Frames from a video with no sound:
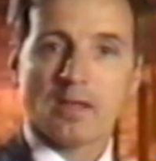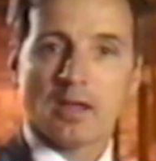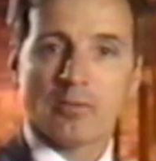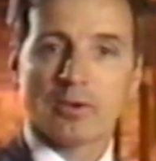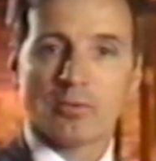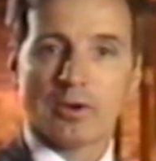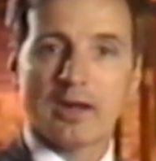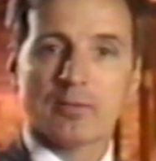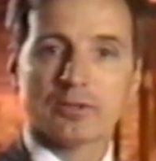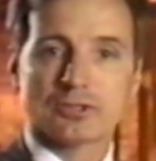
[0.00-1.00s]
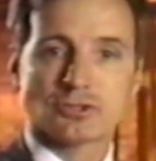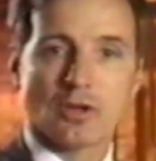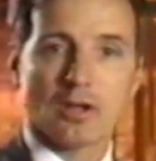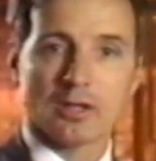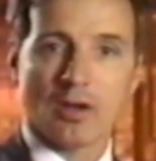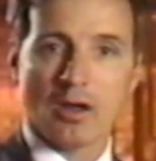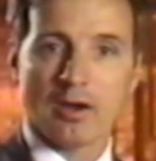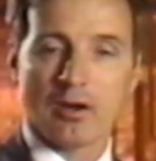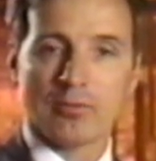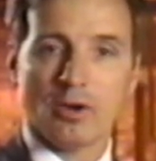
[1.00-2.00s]
and we were able to install it on
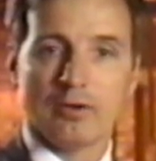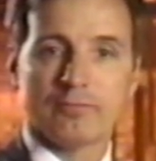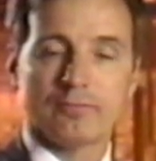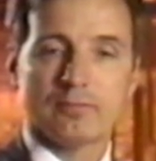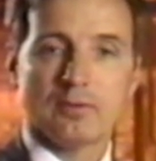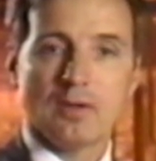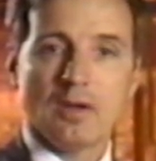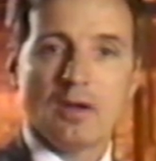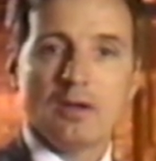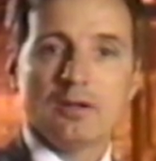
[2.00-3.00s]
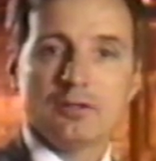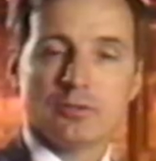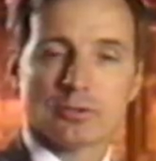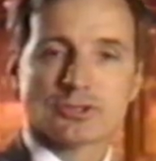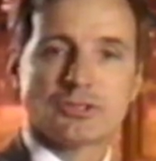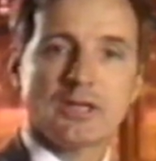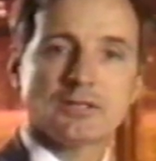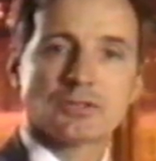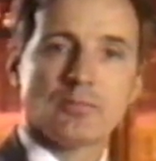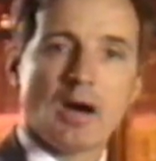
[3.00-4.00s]
our roof. You will see
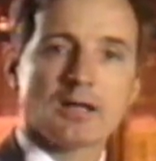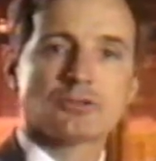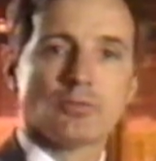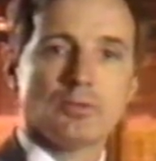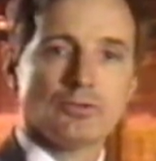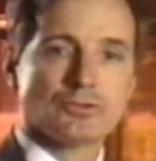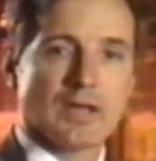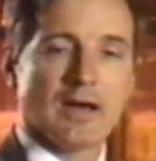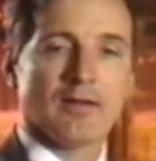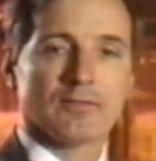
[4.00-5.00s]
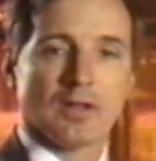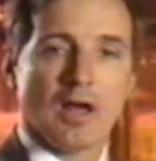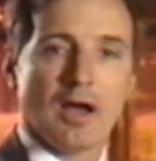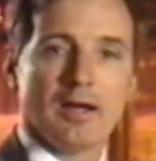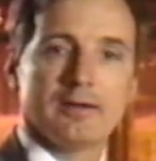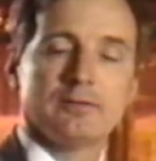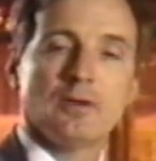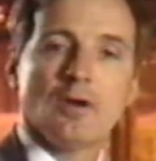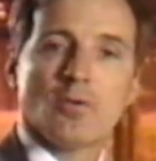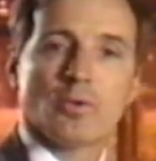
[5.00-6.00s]
as the module moves down the line,
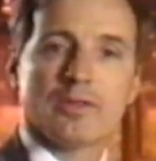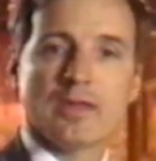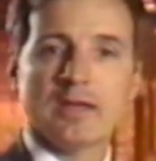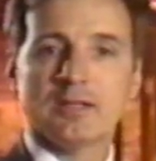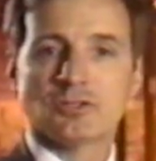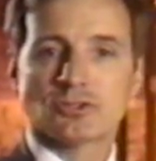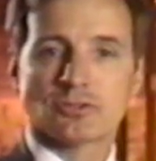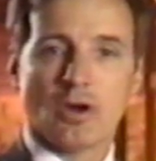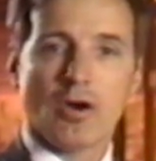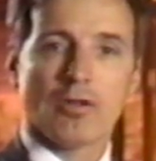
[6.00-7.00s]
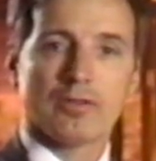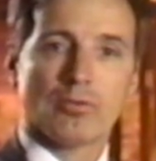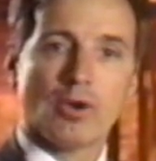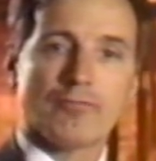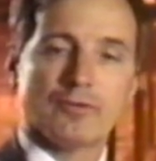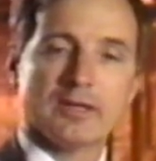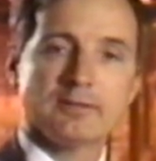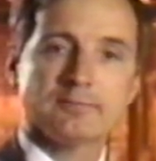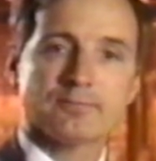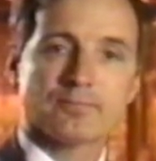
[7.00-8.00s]
we then install the roofing,
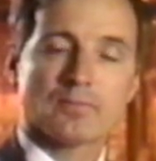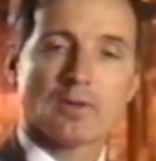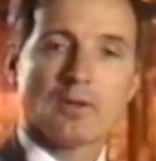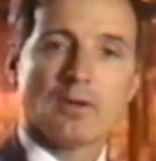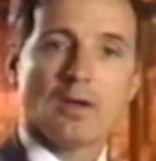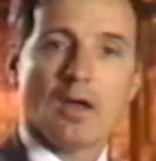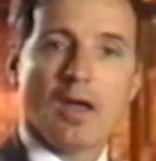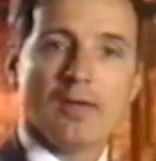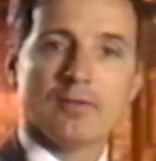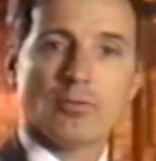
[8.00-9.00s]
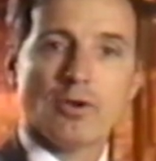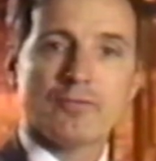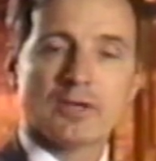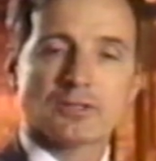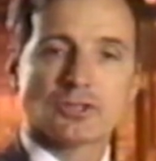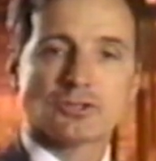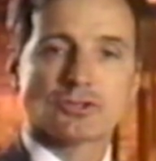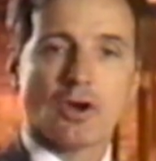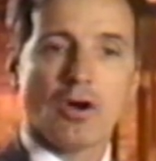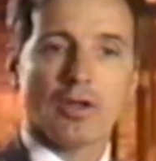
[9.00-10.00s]
and the roofing is
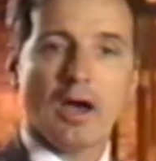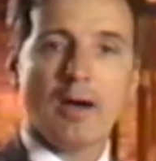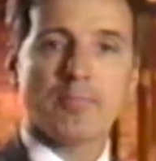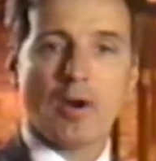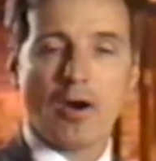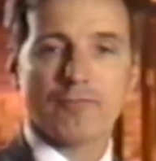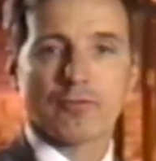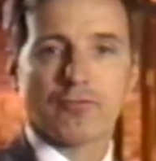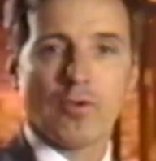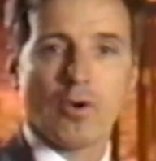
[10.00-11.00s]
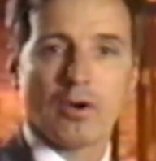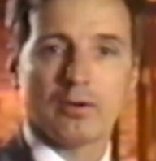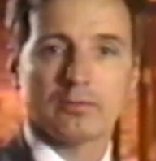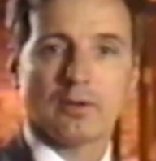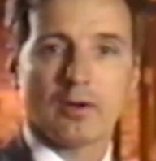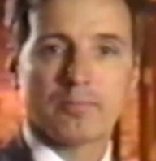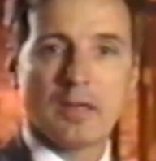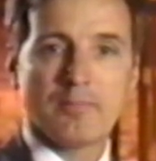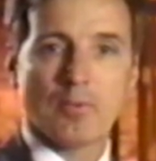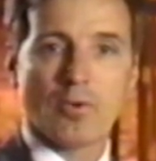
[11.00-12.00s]
installed up off the floor. Our
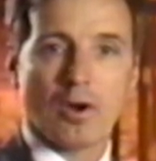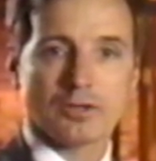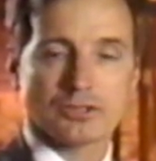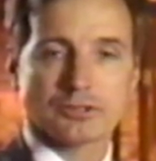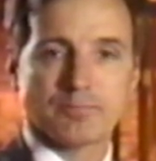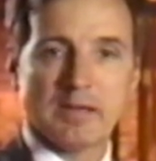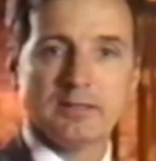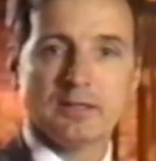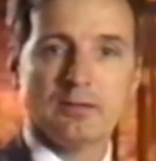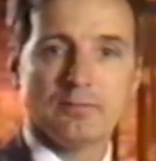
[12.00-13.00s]
people are suspended